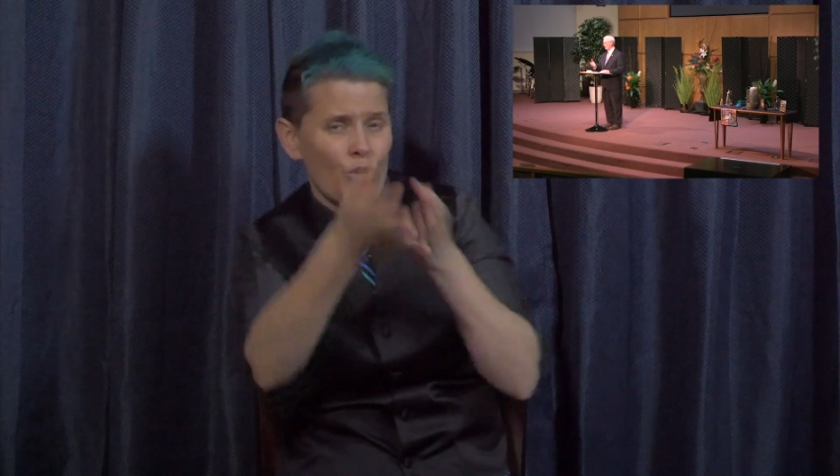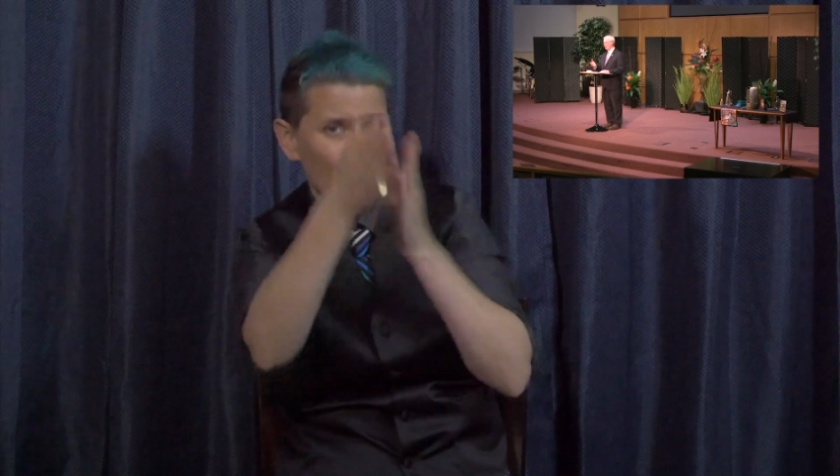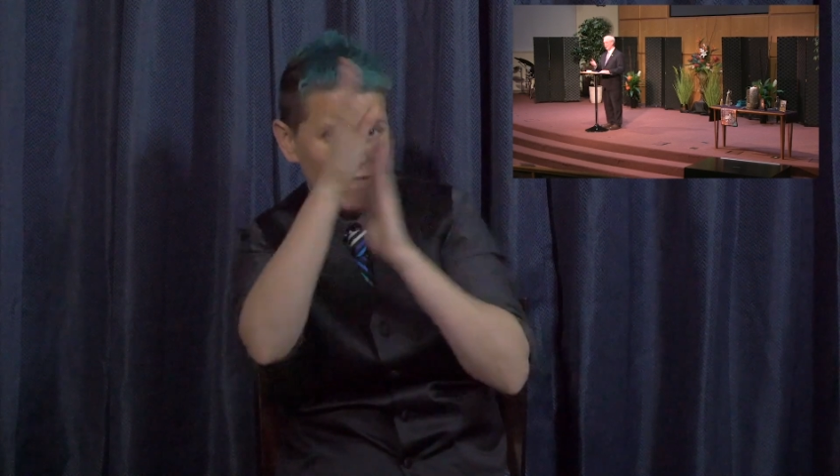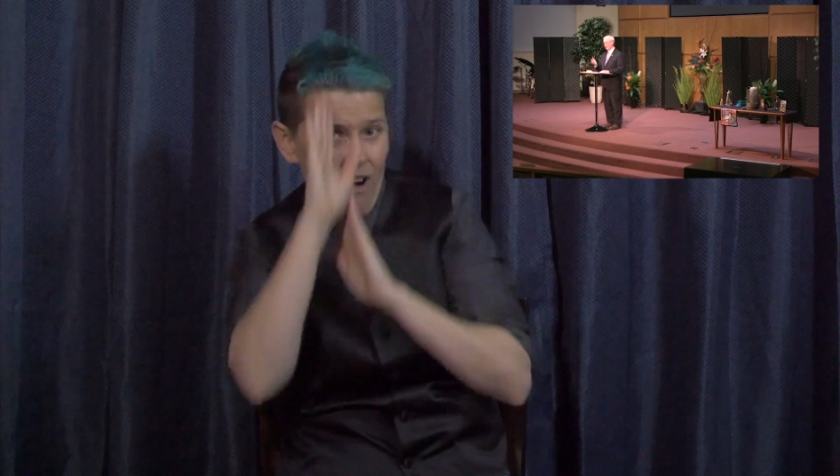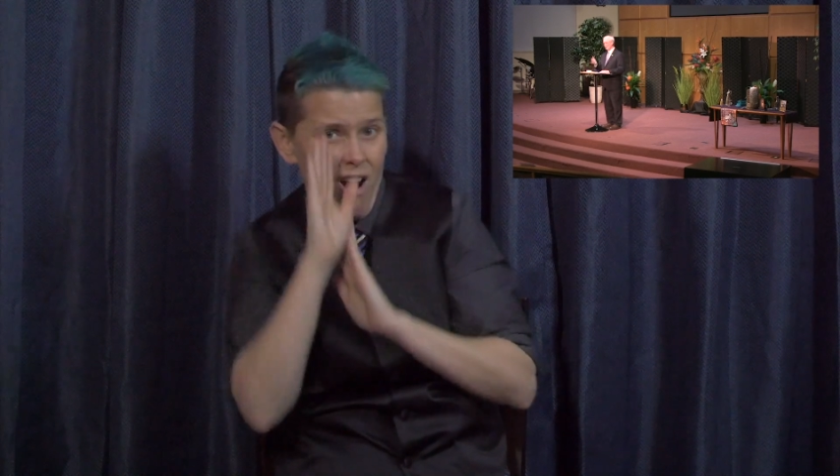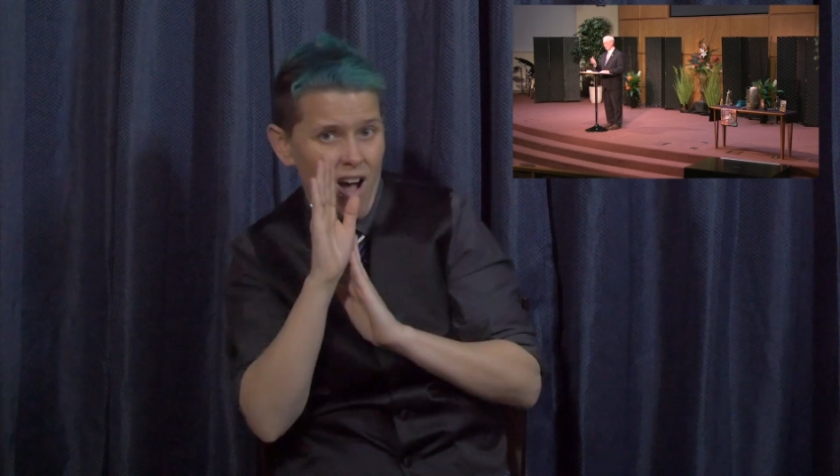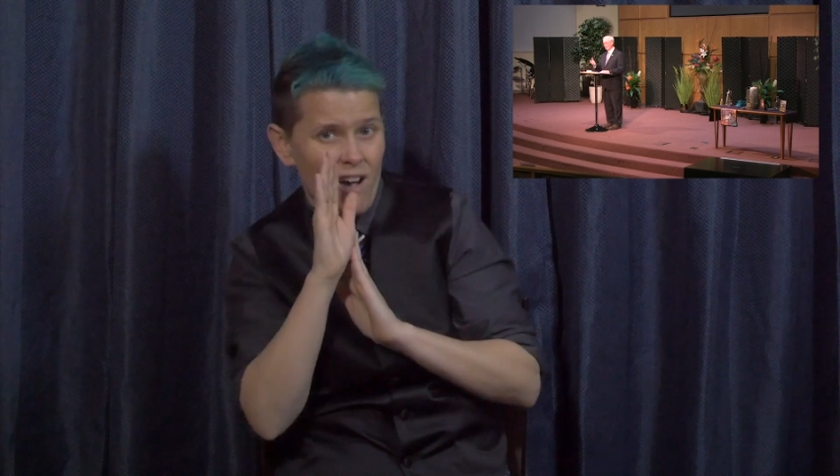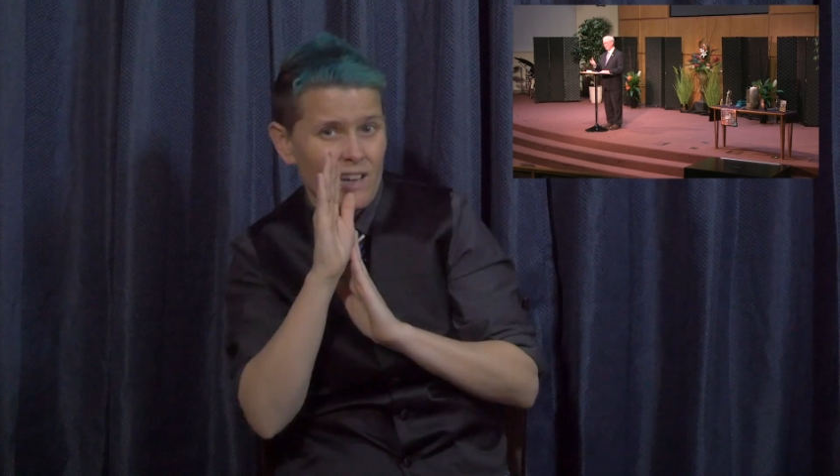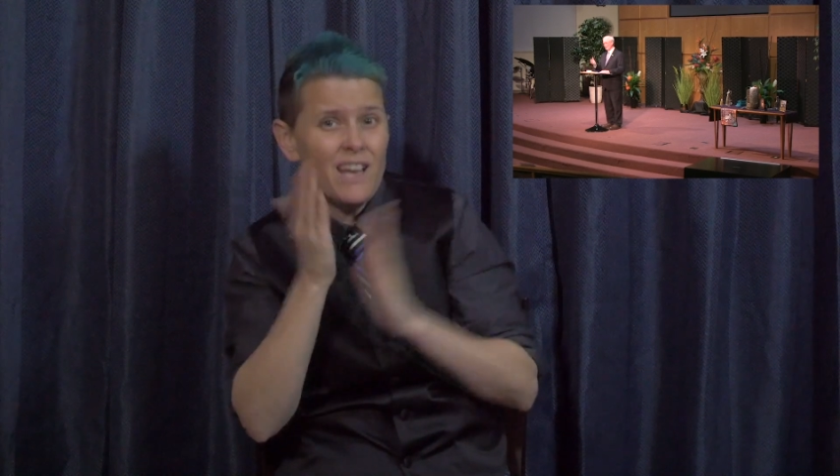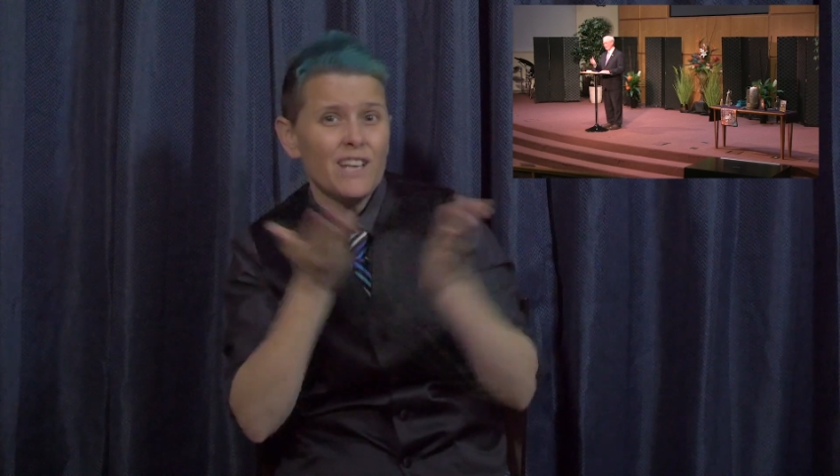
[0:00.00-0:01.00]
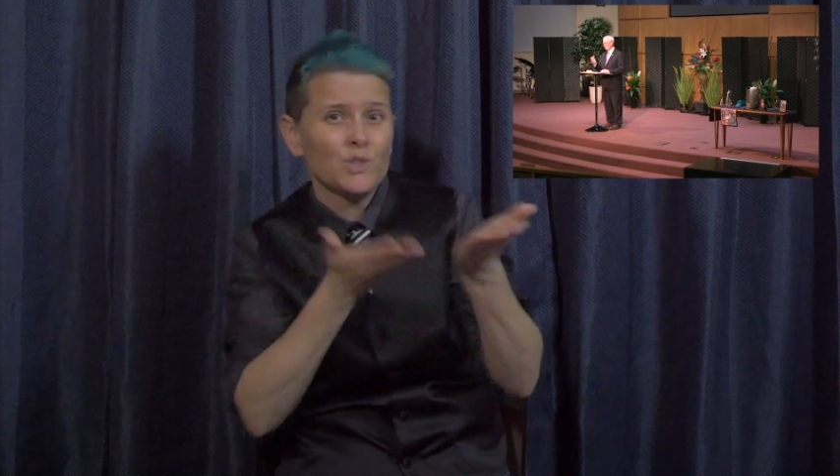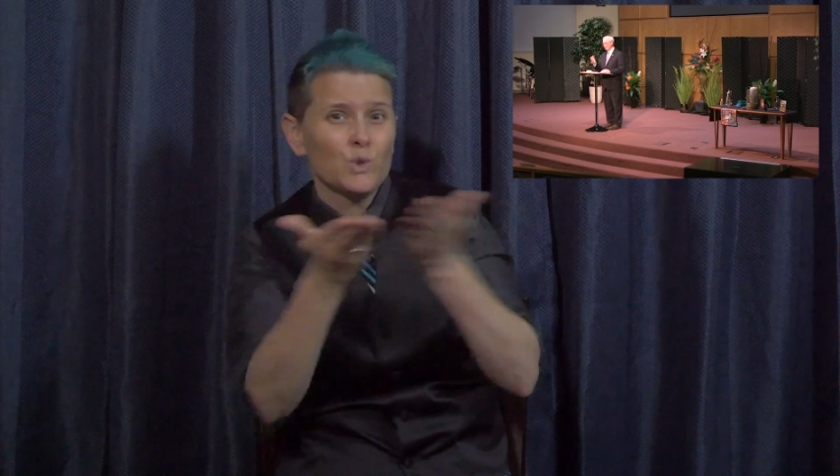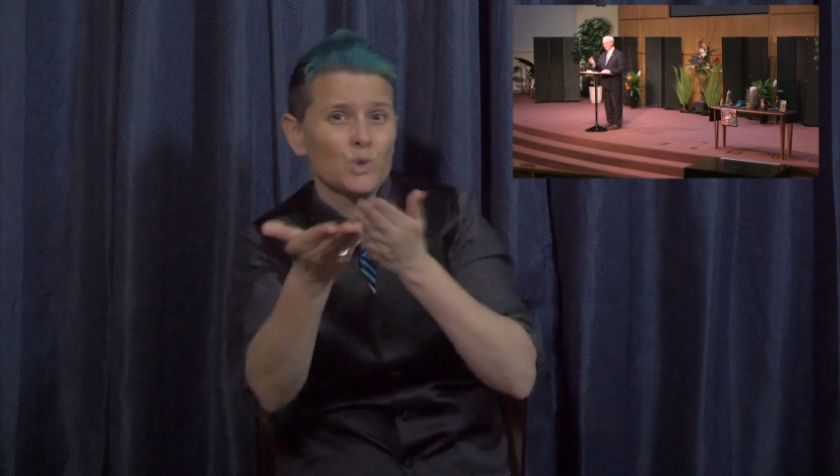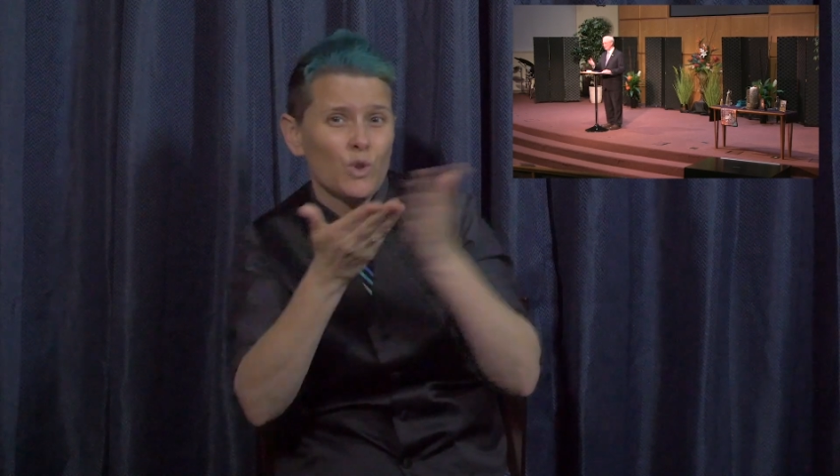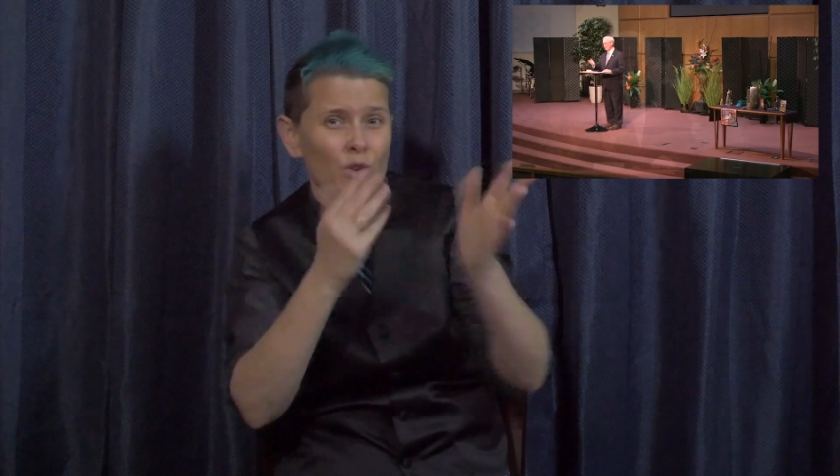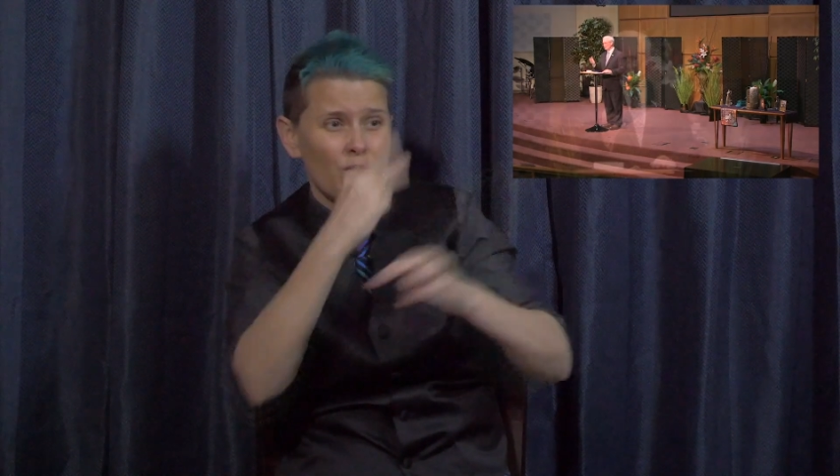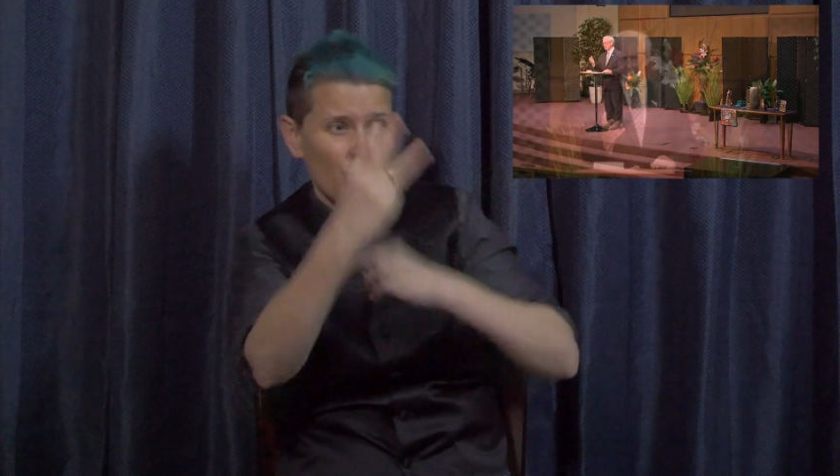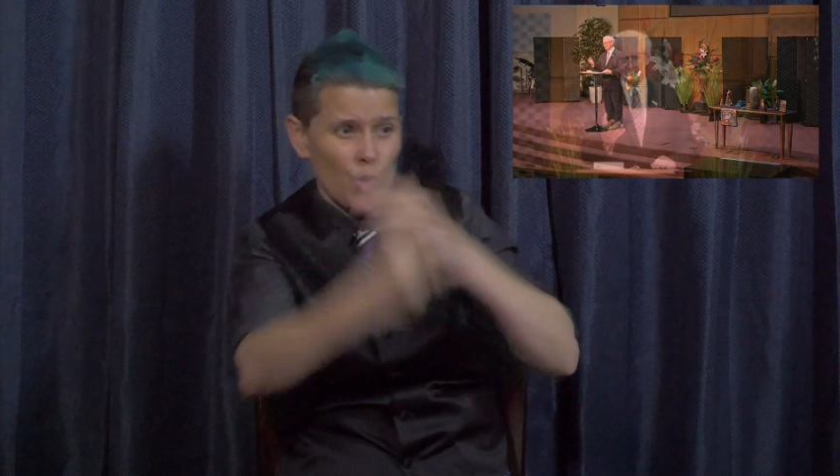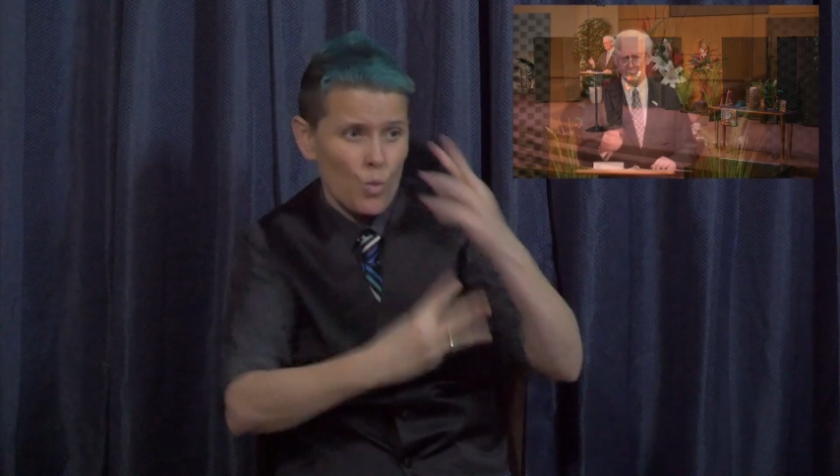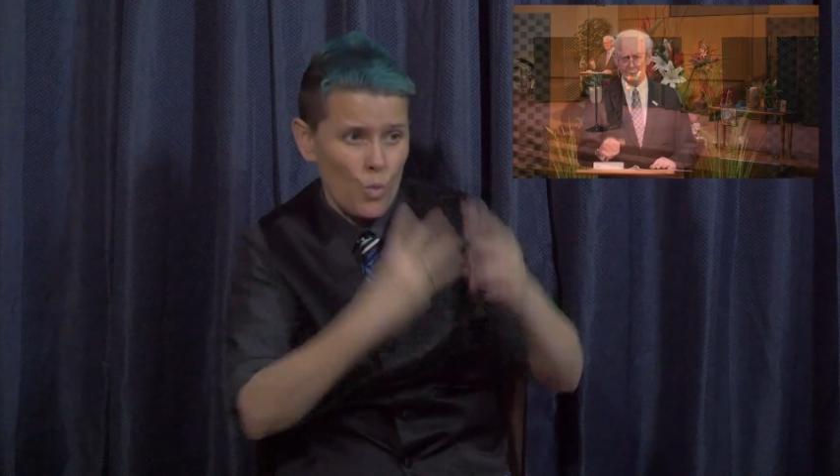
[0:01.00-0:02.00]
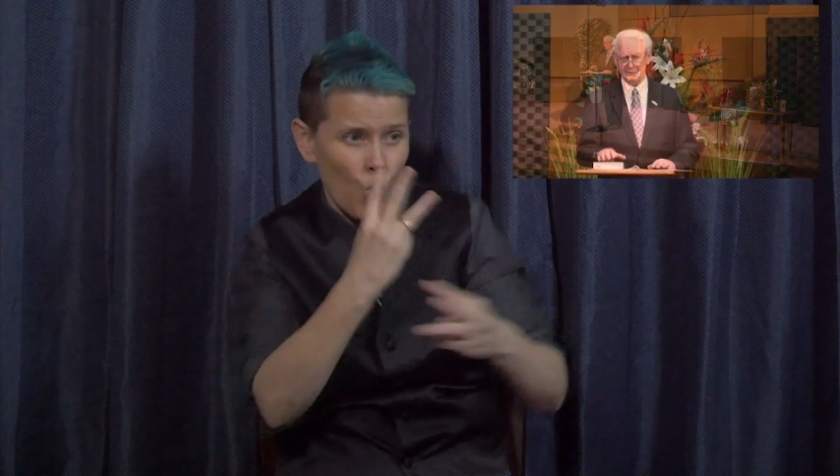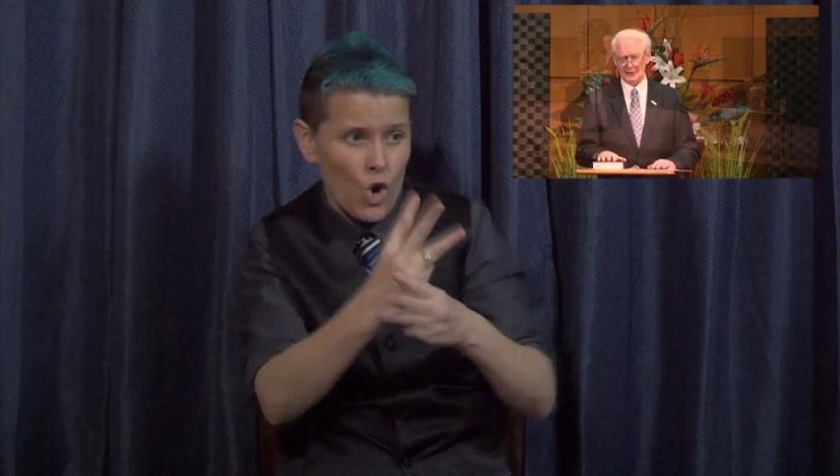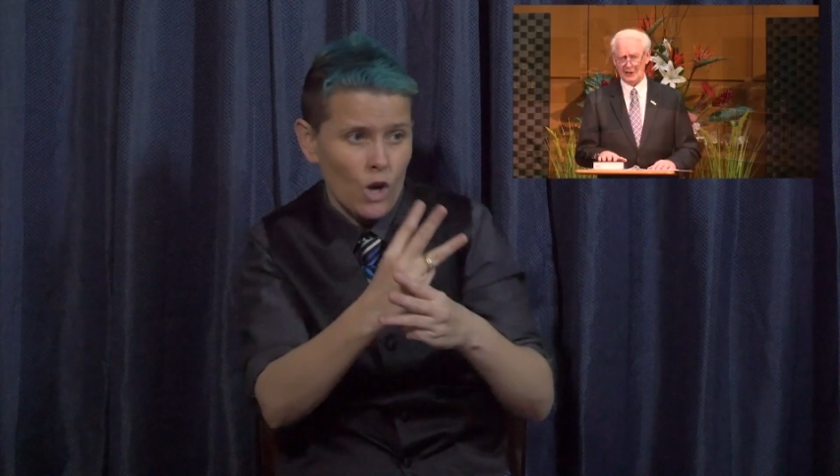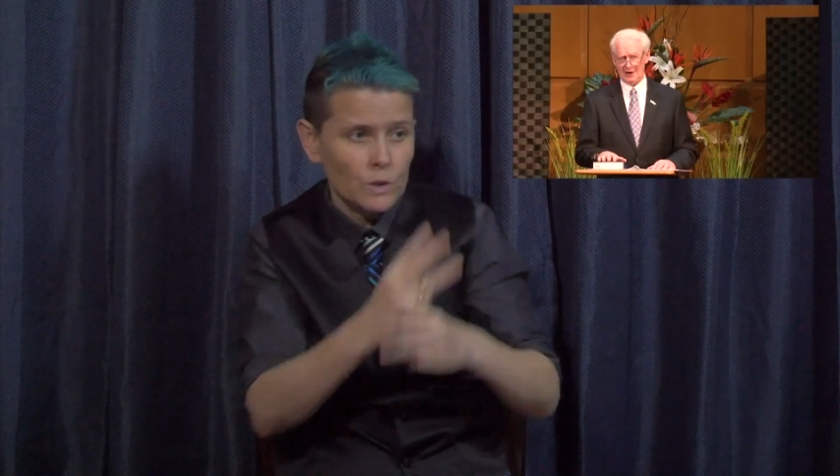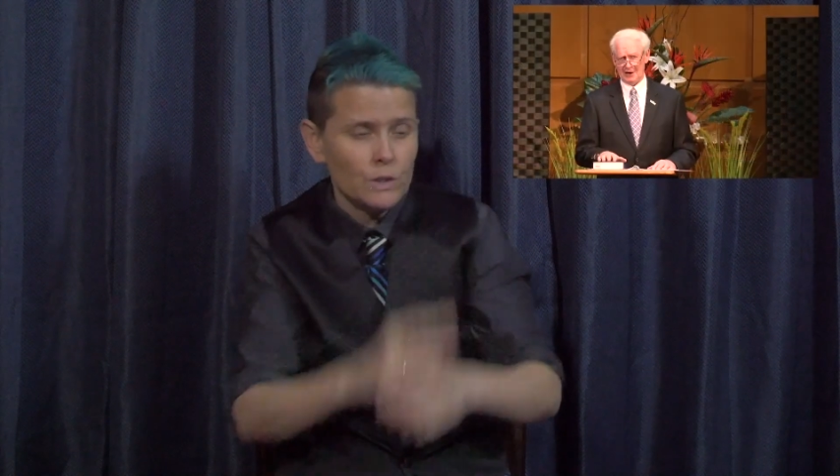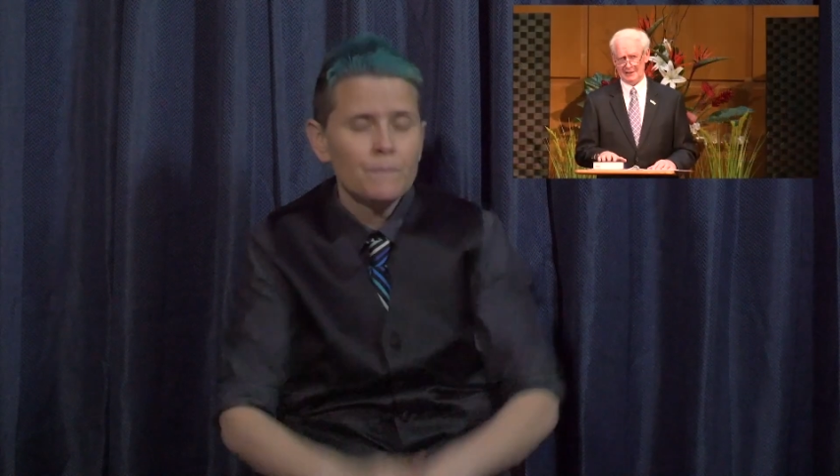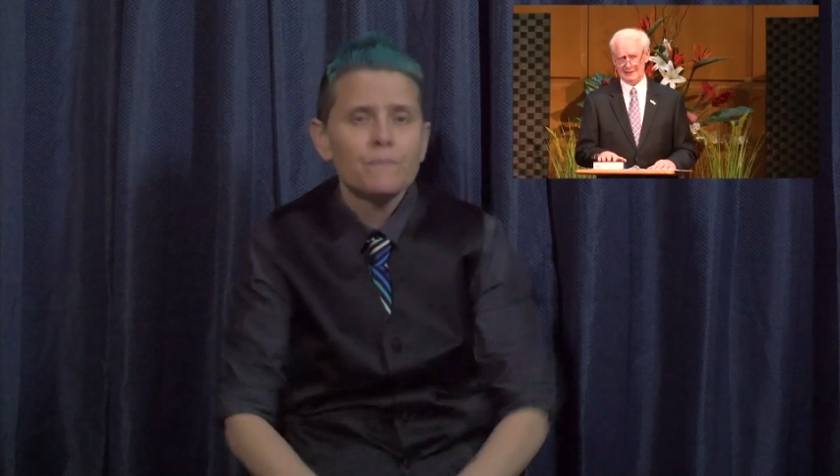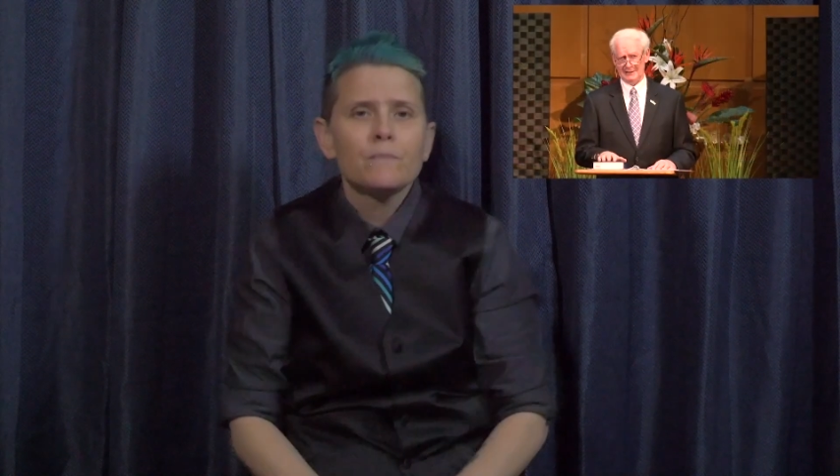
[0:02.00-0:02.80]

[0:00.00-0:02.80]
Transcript: of your precious and beautiful heart,